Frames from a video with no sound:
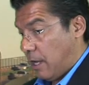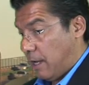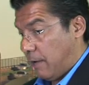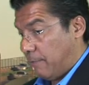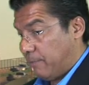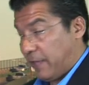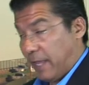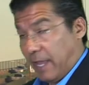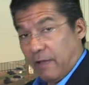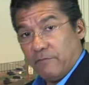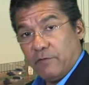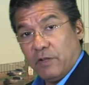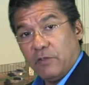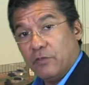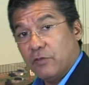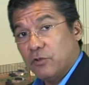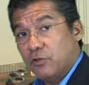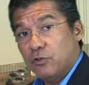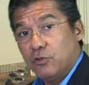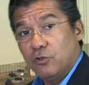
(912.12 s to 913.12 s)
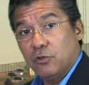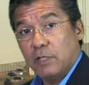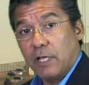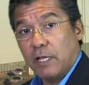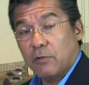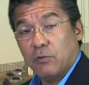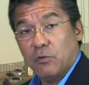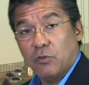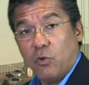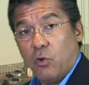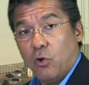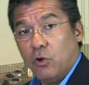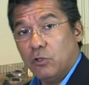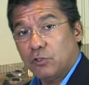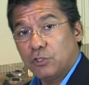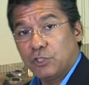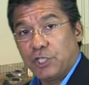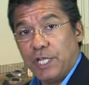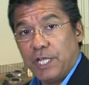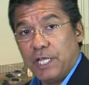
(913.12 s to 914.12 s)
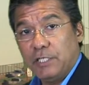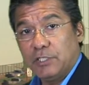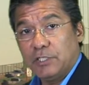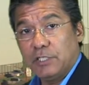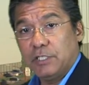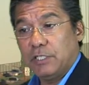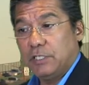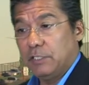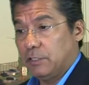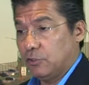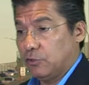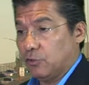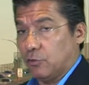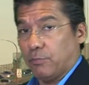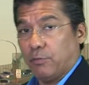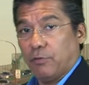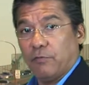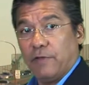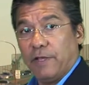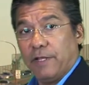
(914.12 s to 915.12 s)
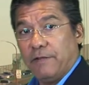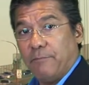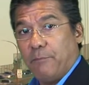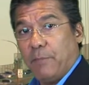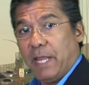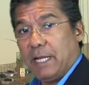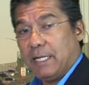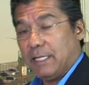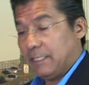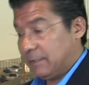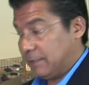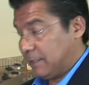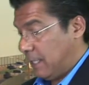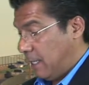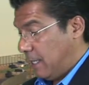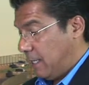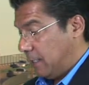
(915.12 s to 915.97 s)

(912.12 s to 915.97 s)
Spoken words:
they have nothing to do like with oil changes or preventive maintenance.